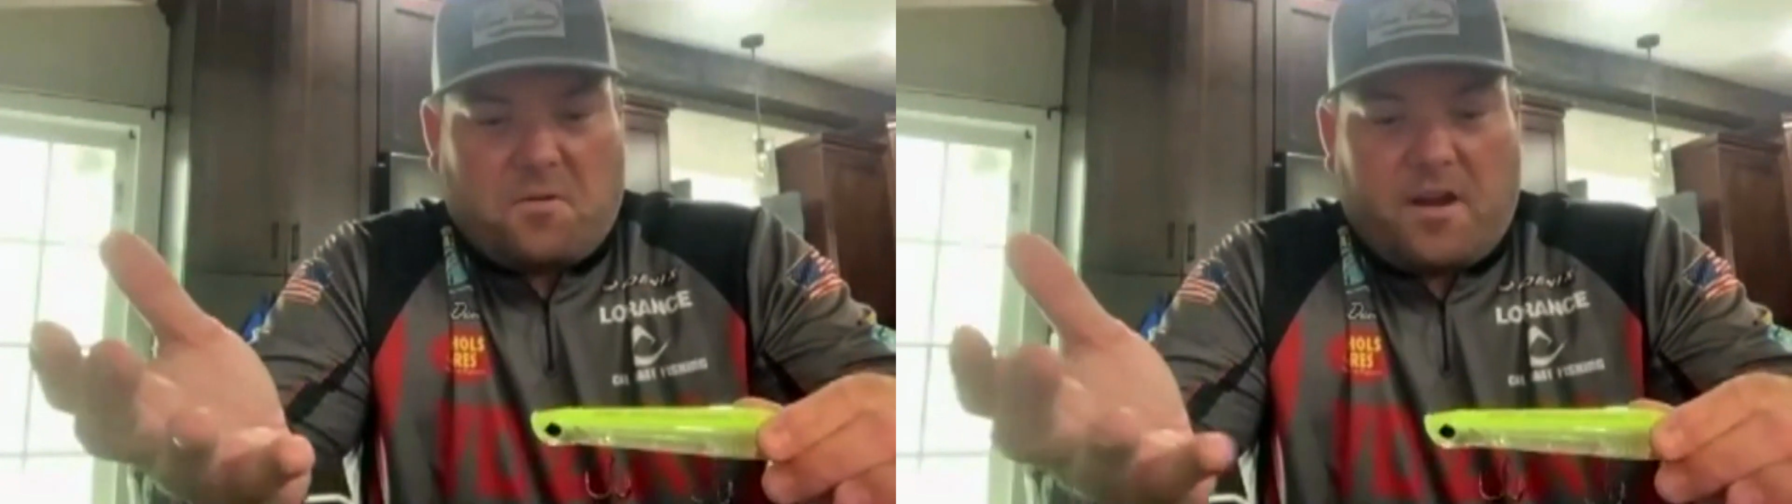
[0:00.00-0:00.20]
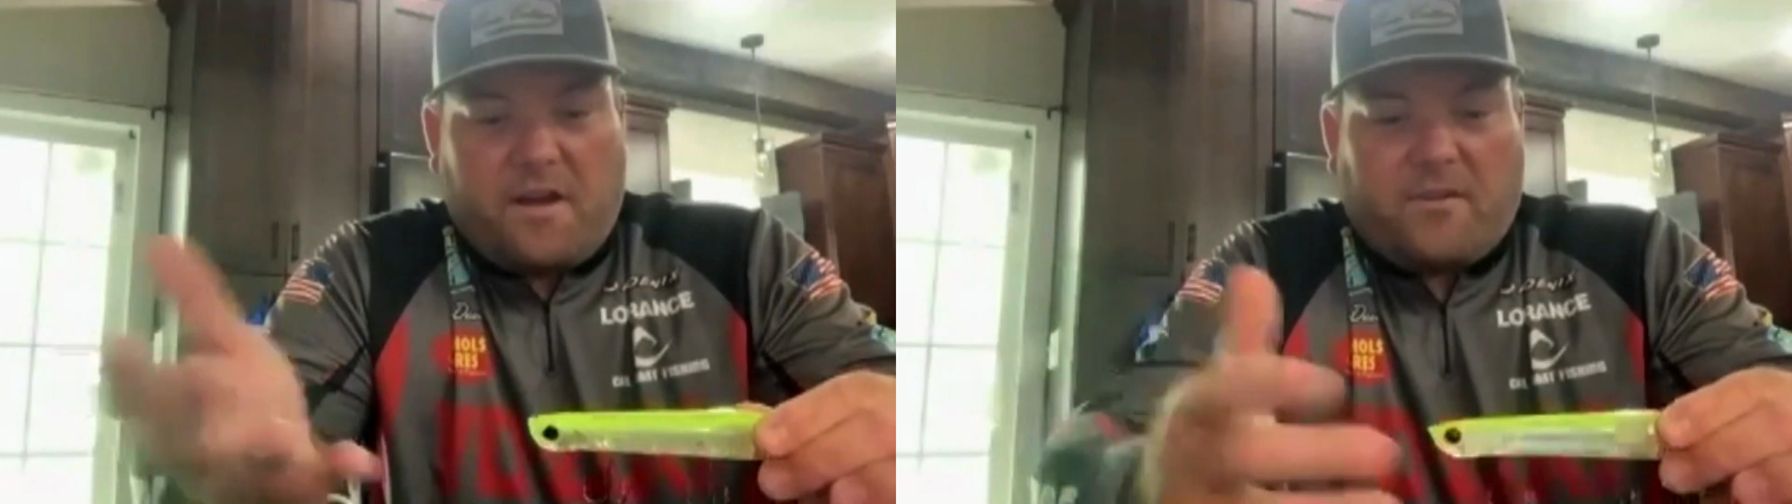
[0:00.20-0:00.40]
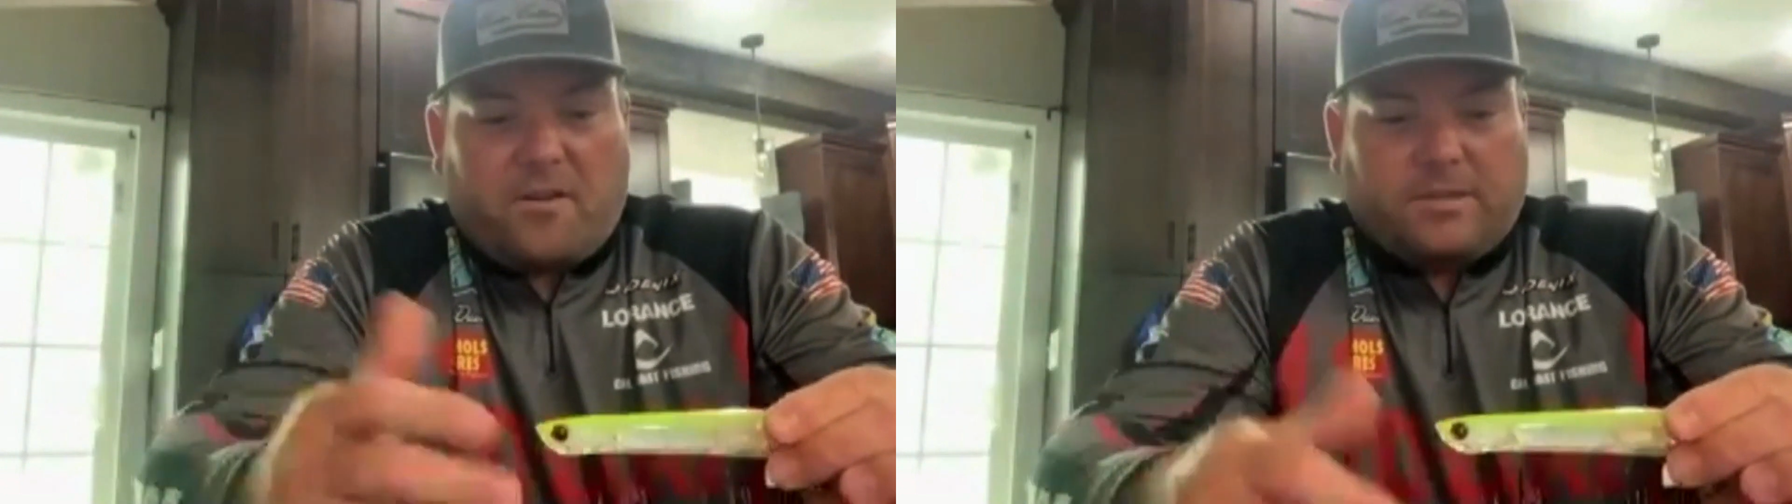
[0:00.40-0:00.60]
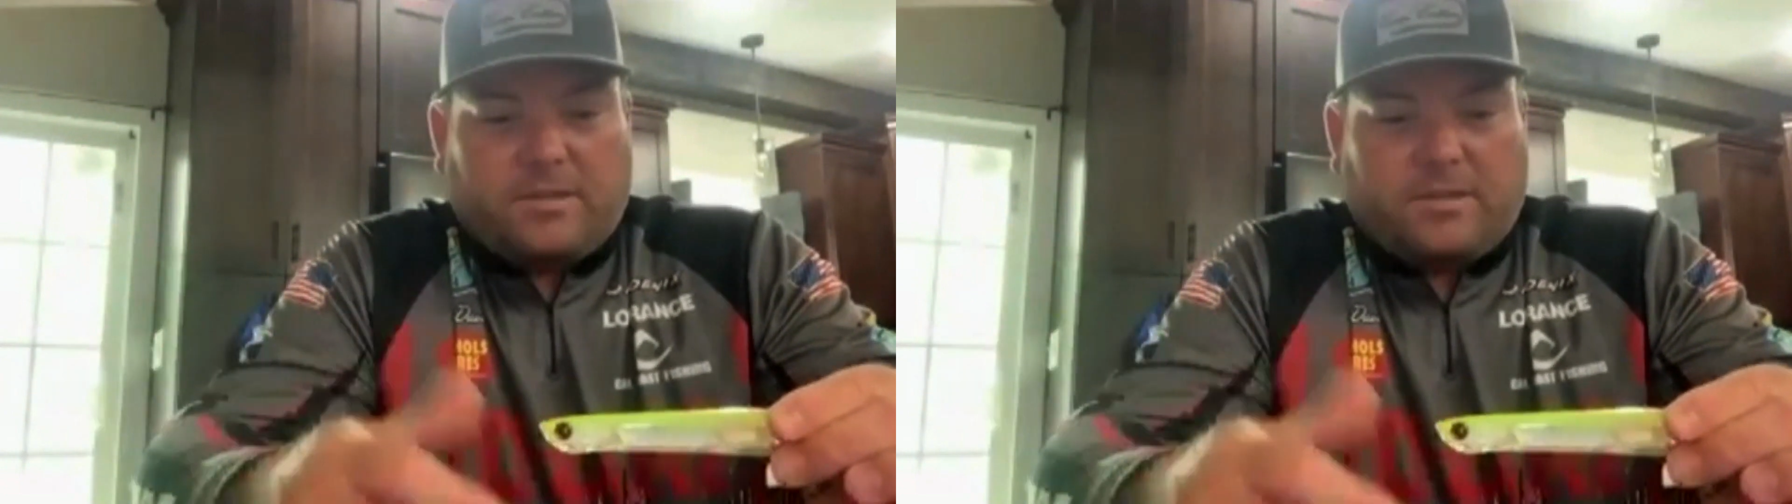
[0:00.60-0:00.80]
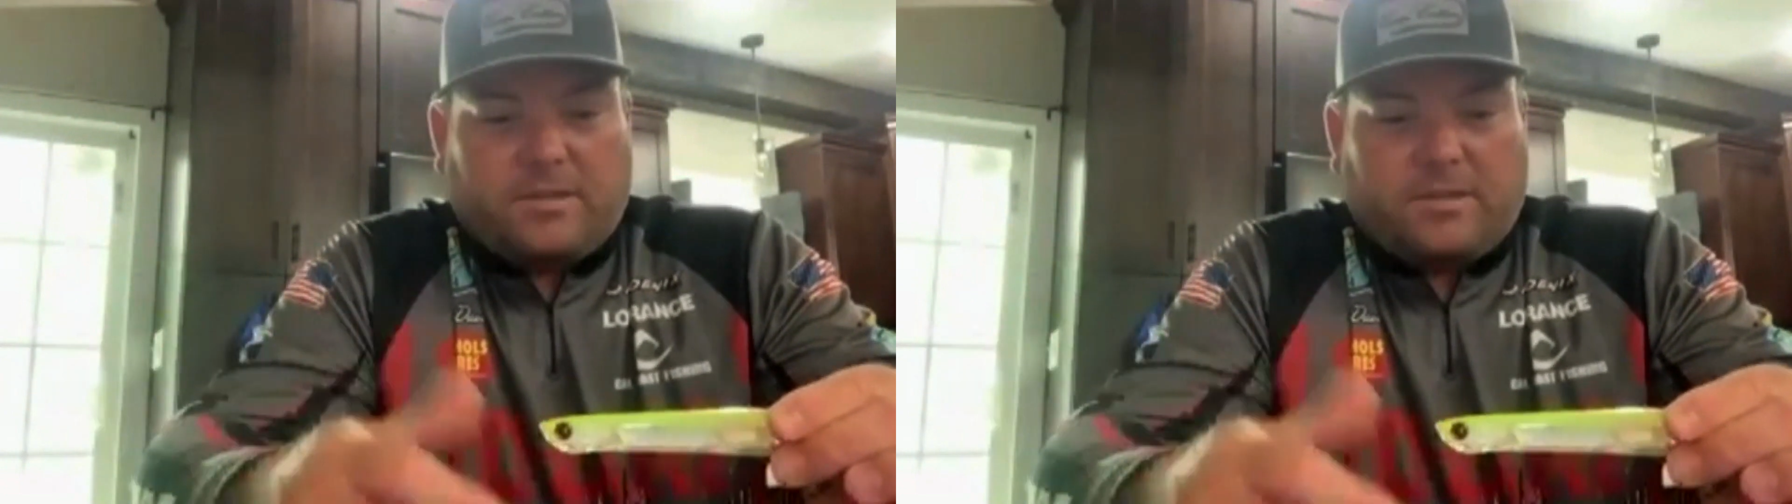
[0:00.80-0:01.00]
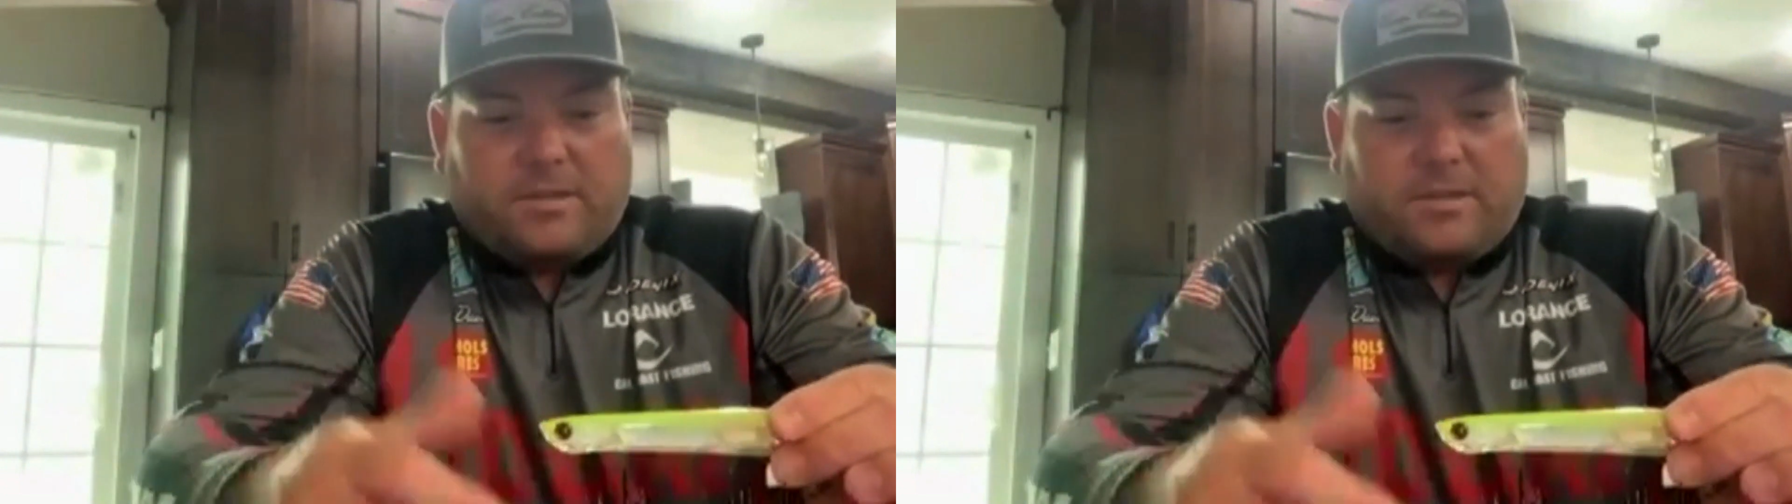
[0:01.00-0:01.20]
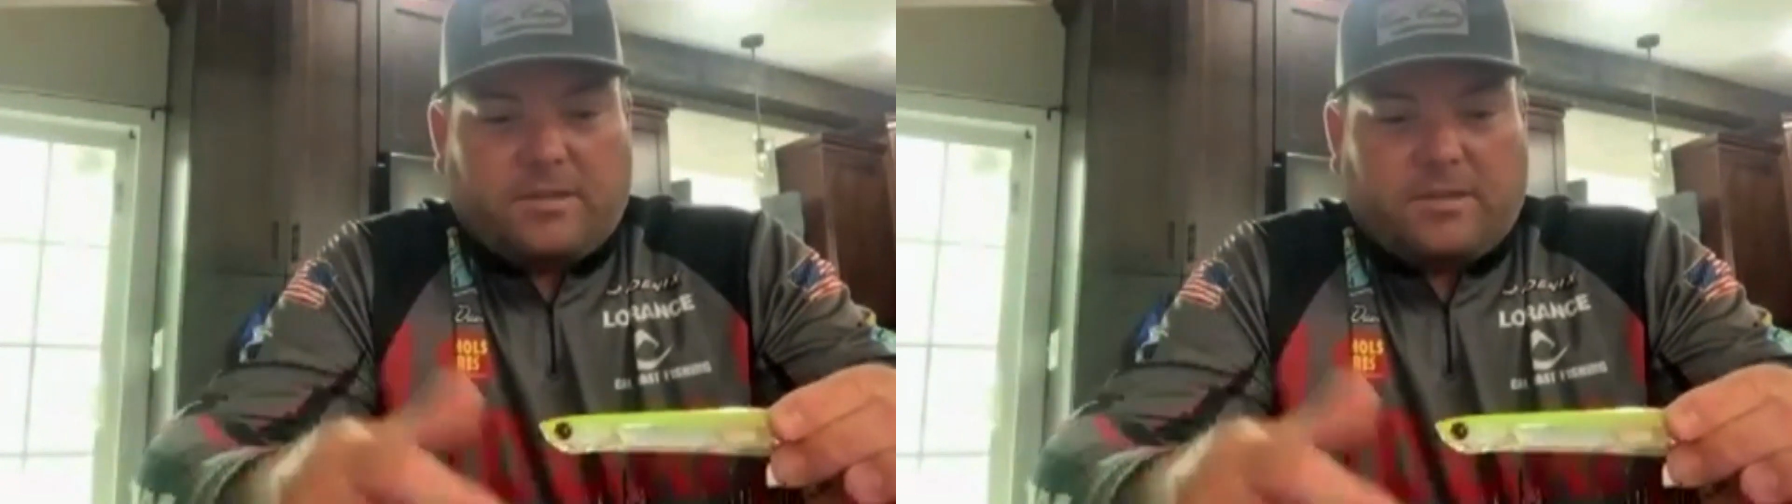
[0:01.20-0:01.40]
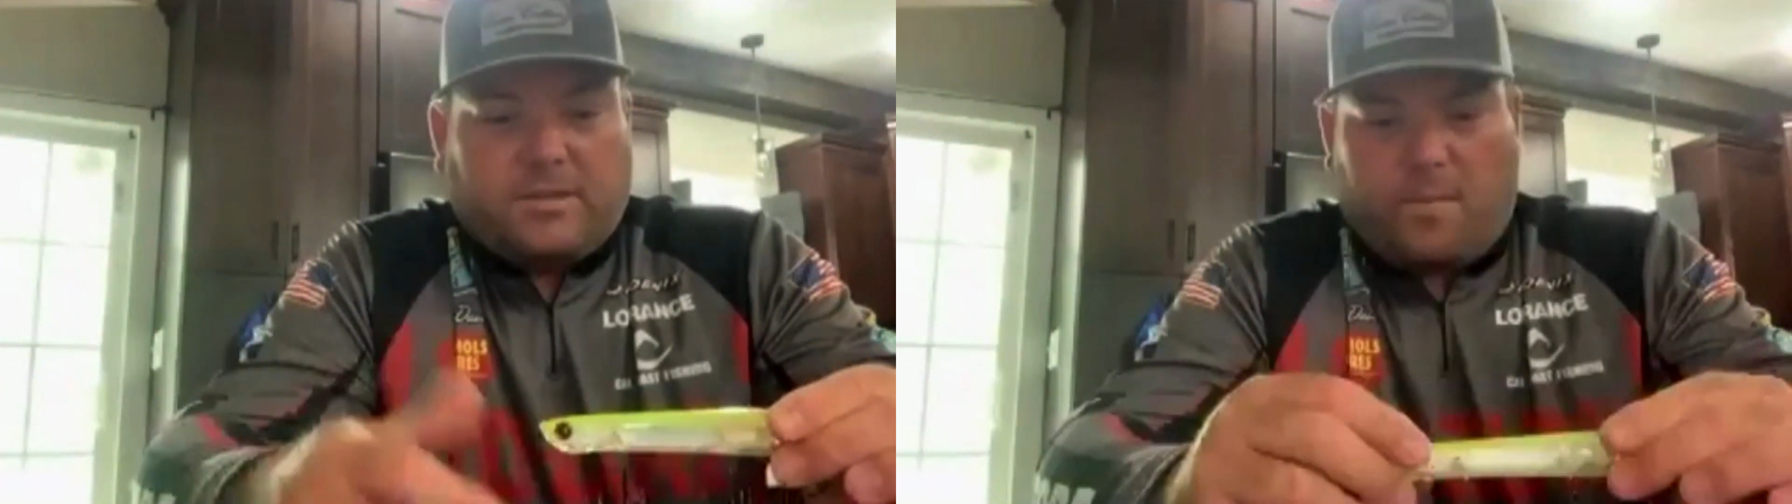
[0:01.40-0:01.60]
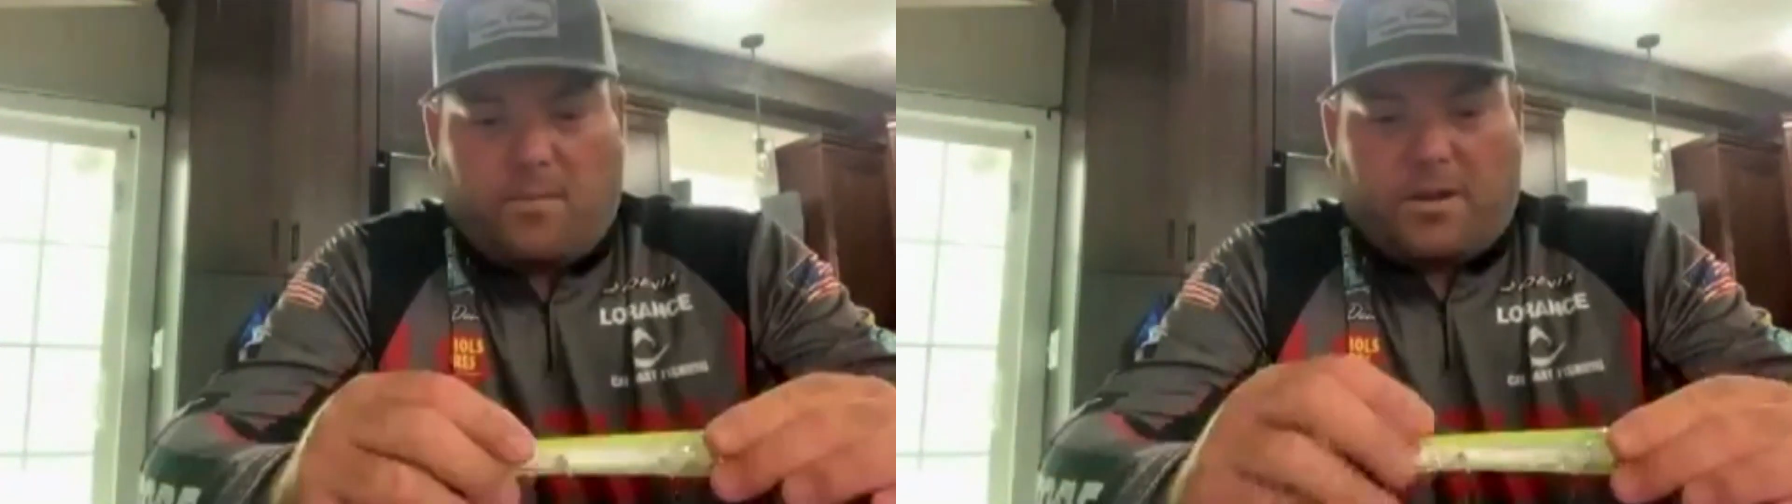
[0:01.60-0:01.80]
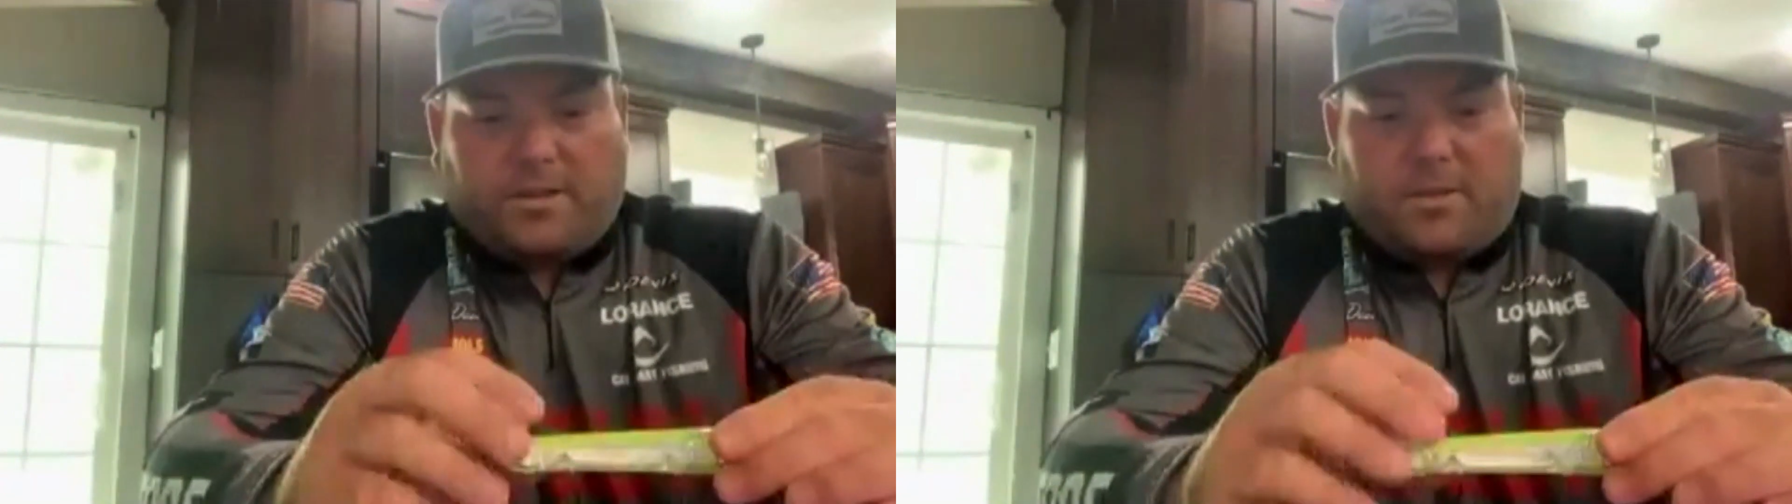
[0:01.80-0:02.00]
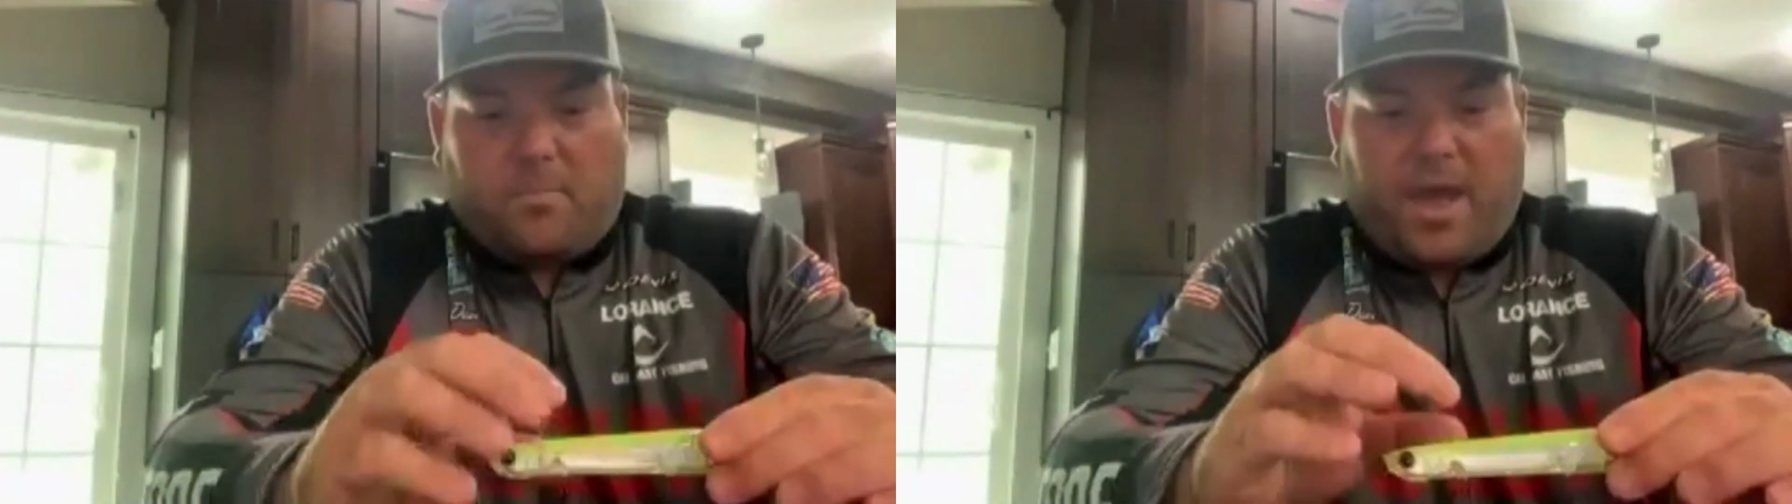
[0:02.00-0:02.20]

you're never going to scratch your lure up because the